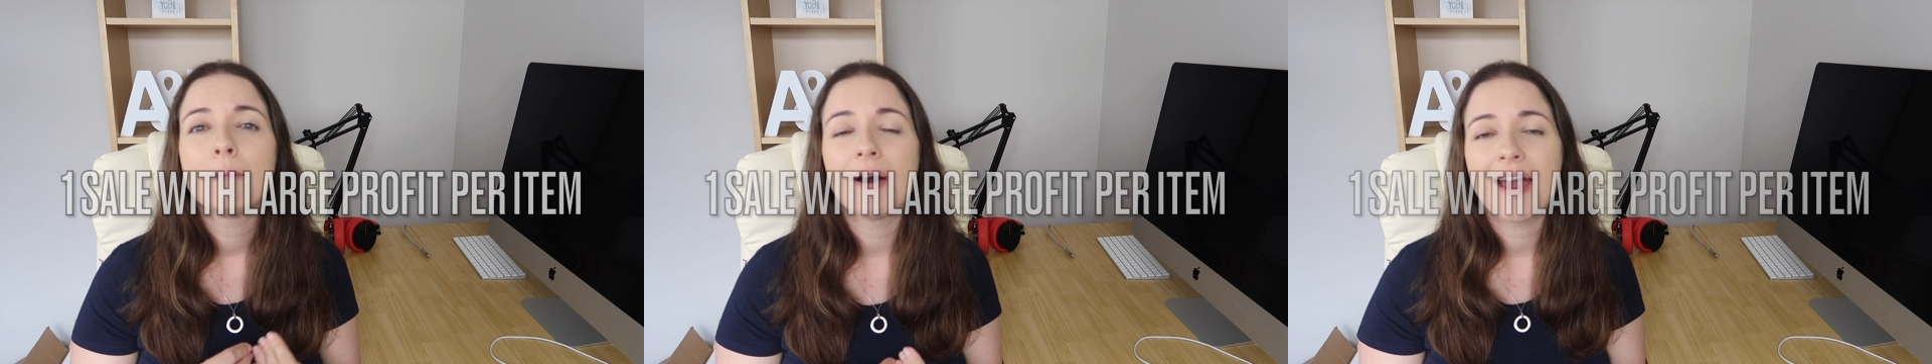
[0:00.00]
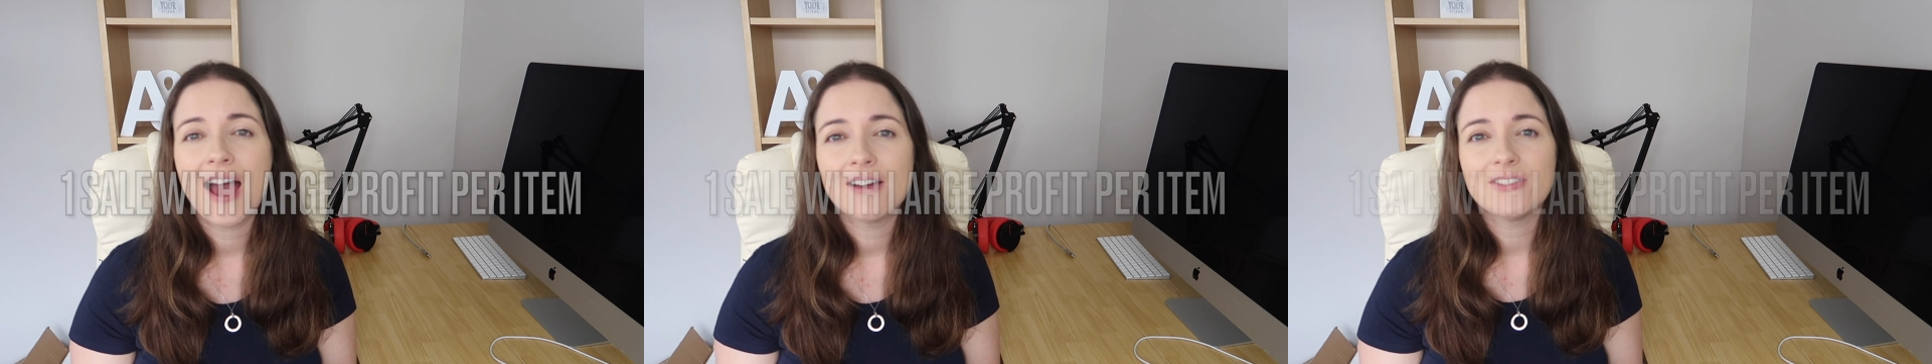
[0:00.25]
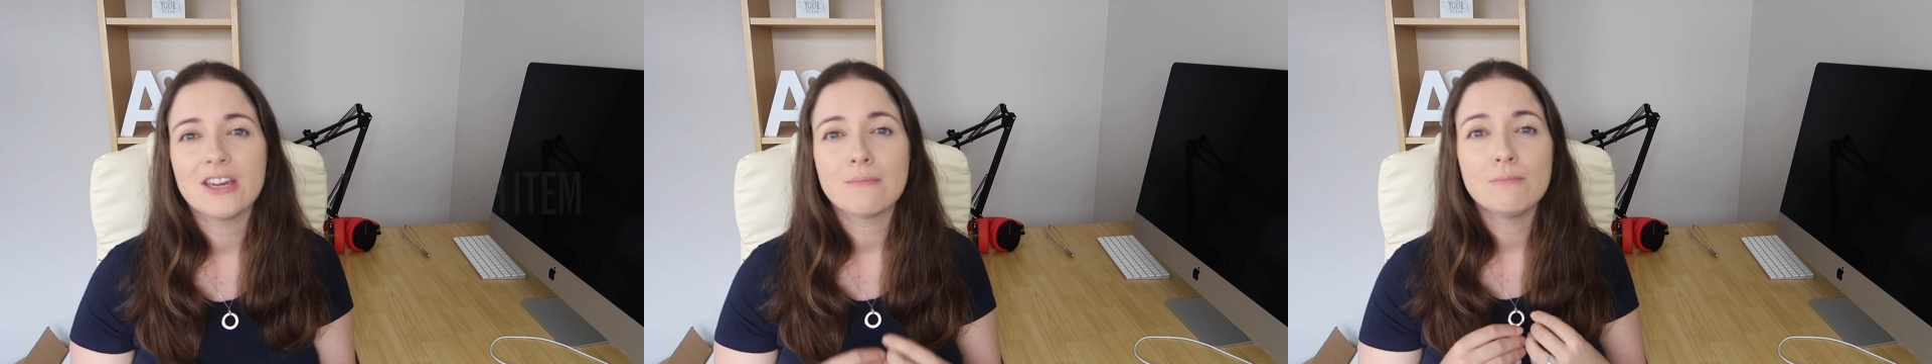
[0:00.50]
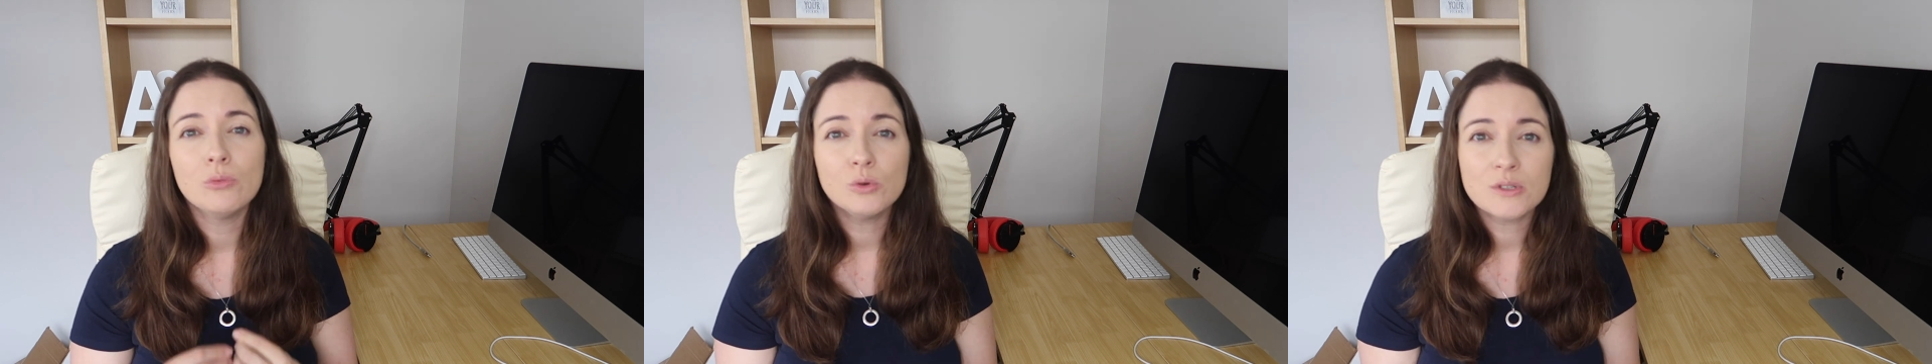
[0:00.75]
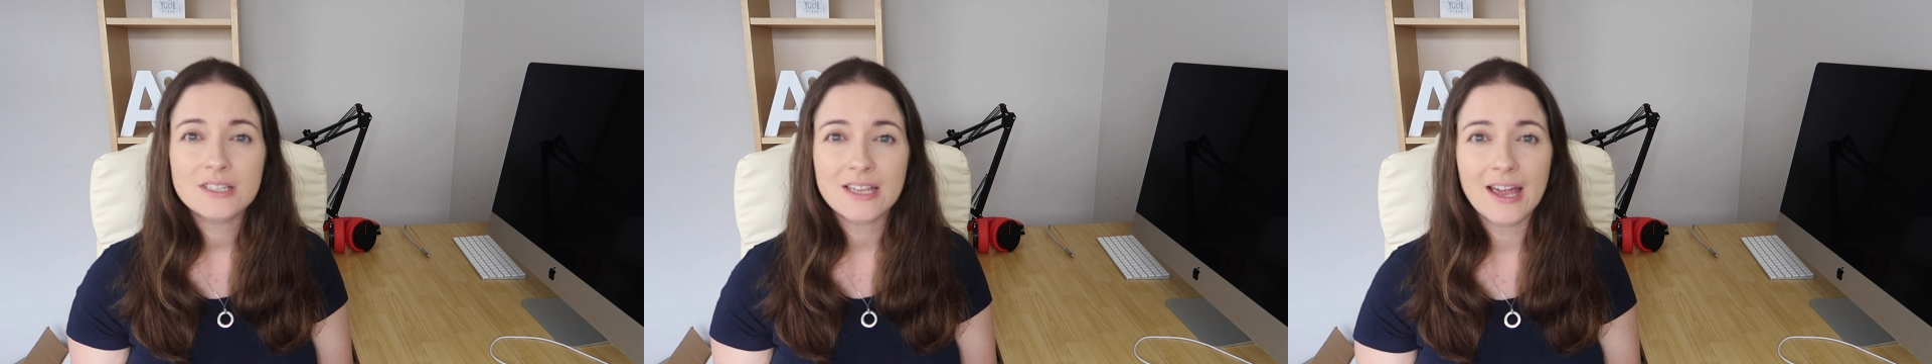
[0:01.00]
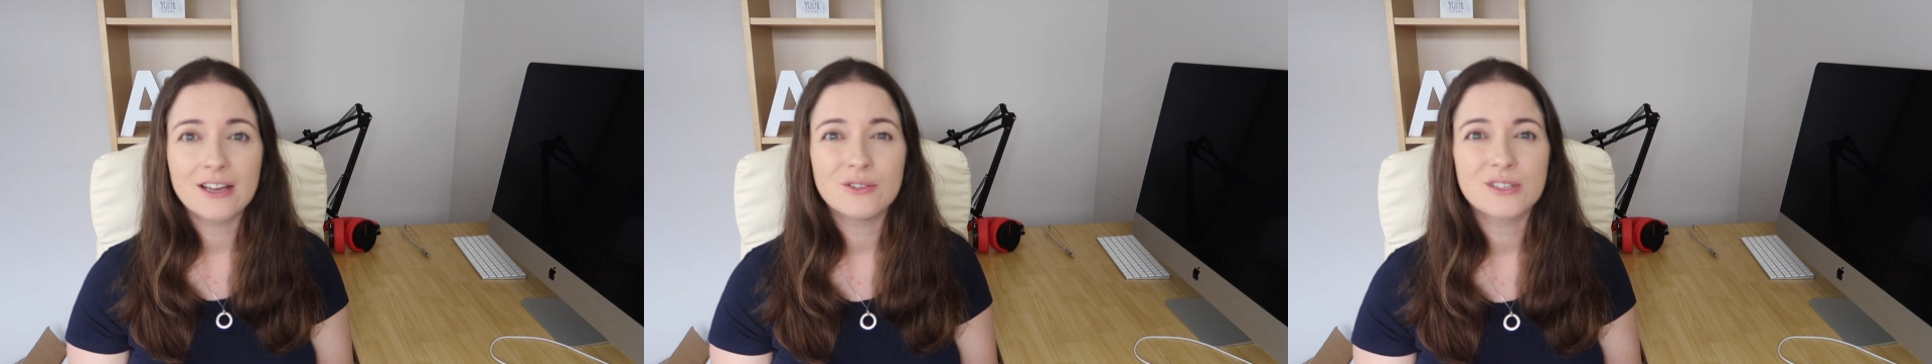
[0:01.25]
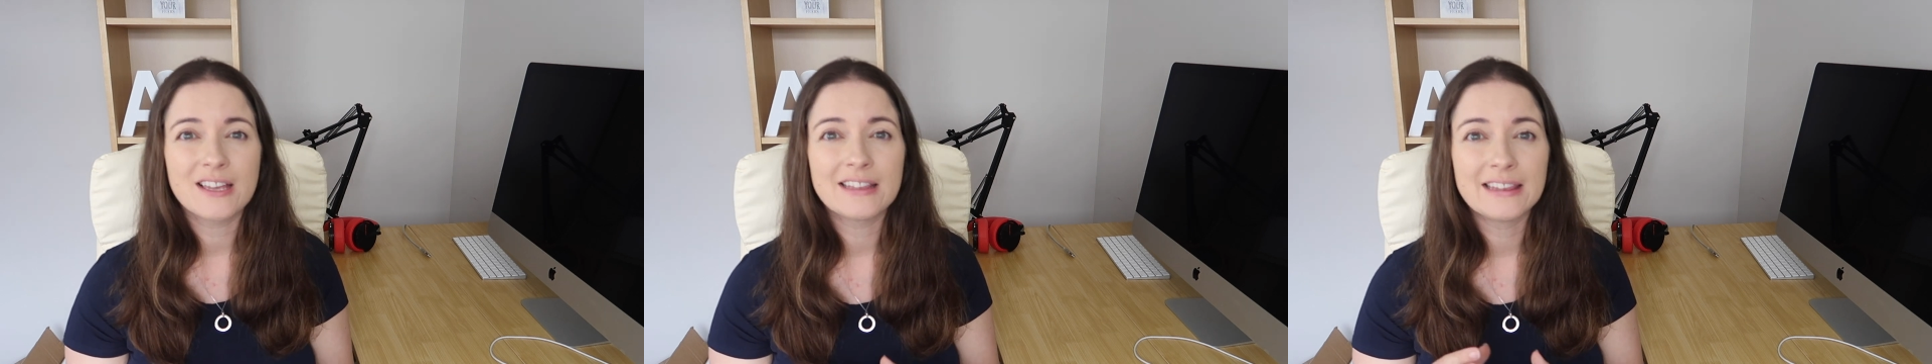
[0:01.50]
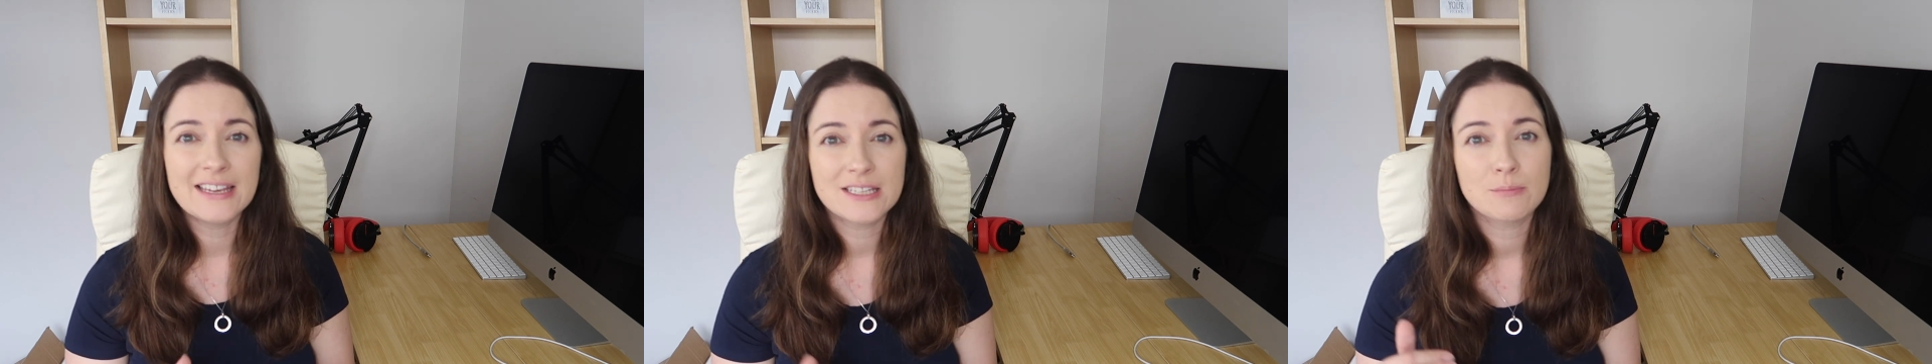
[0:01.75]
by having more sales,
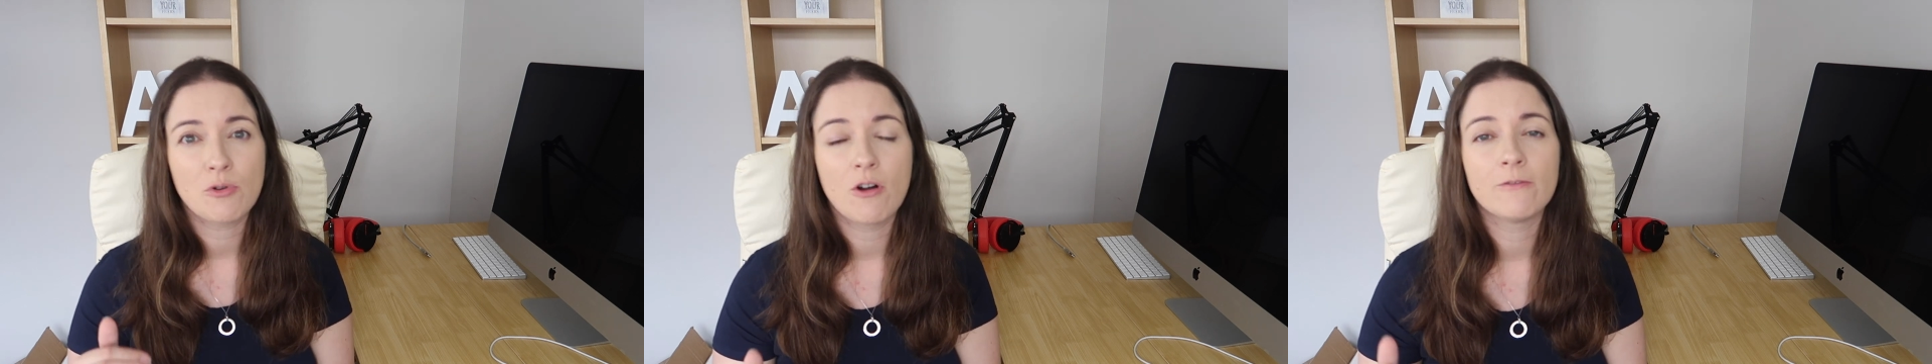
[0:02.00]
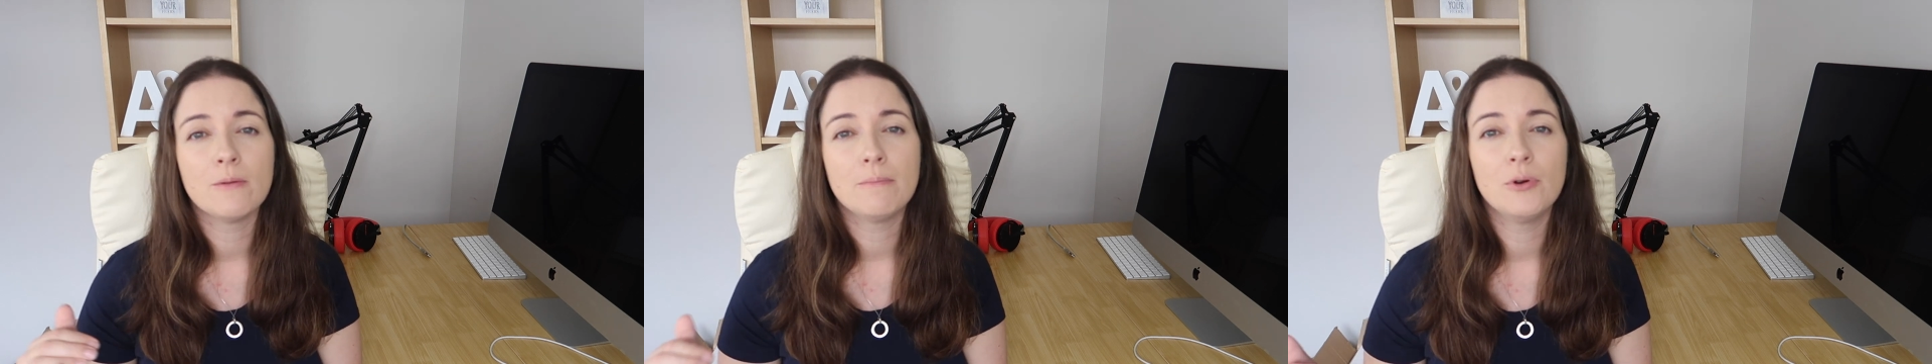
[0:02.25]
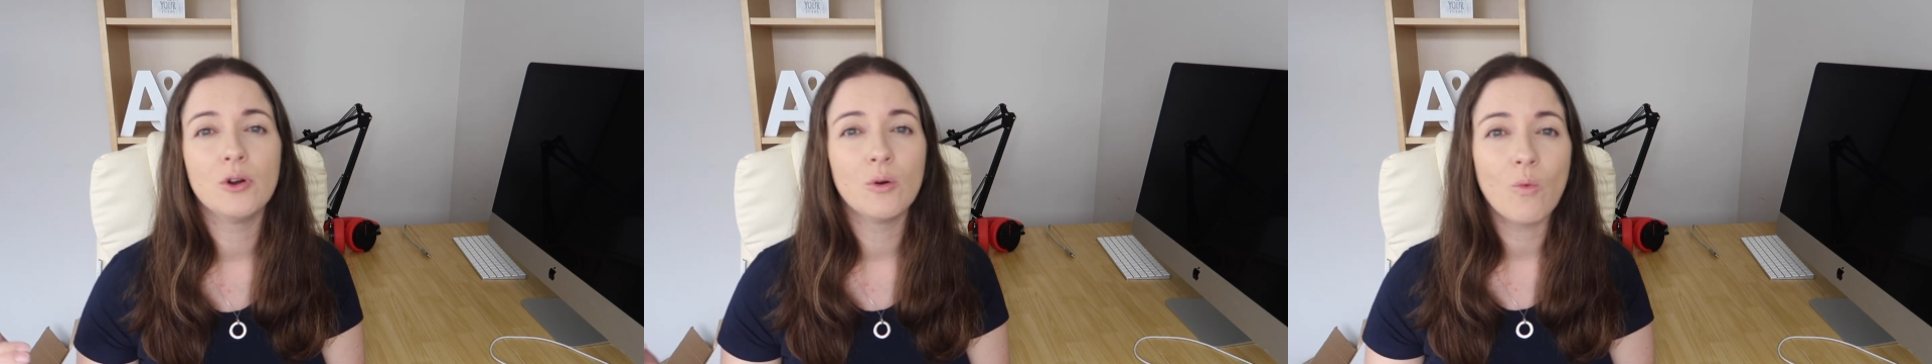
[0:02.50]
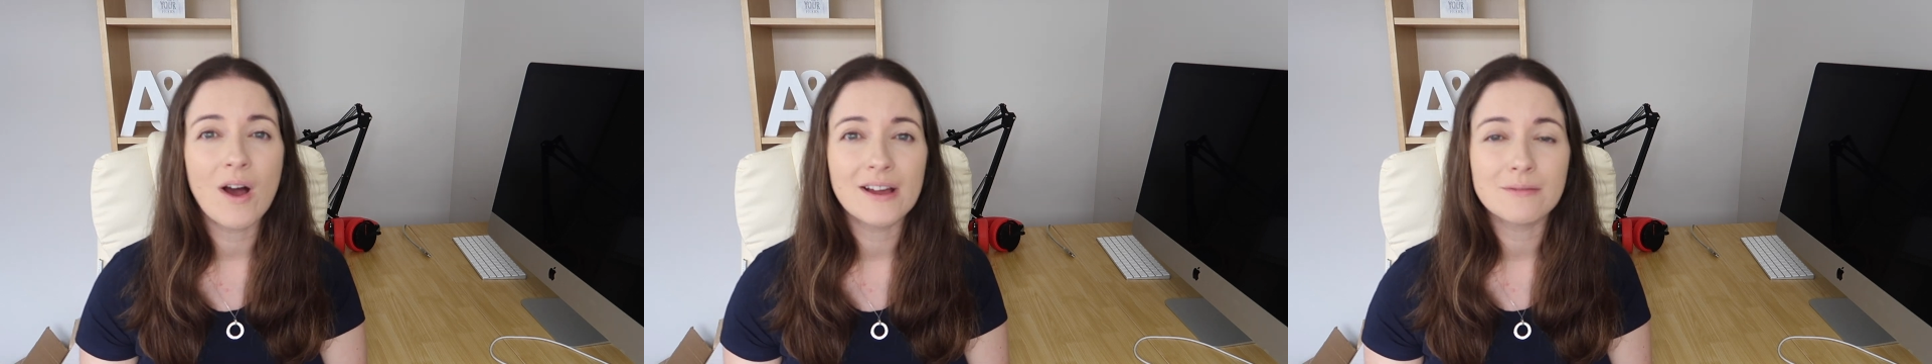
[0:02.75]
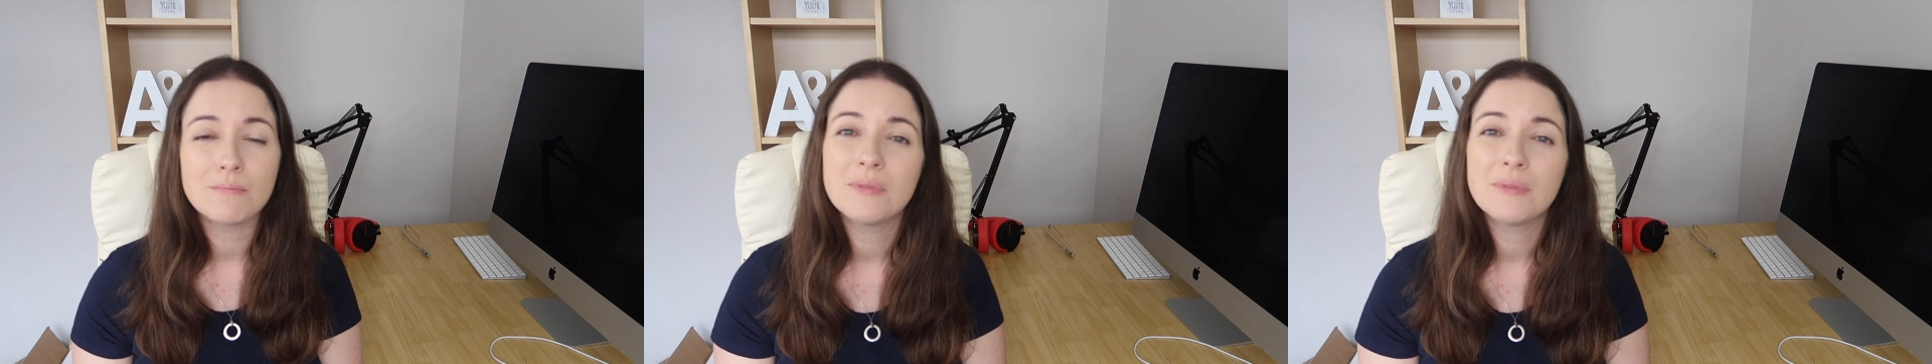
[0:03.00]
less profit per one,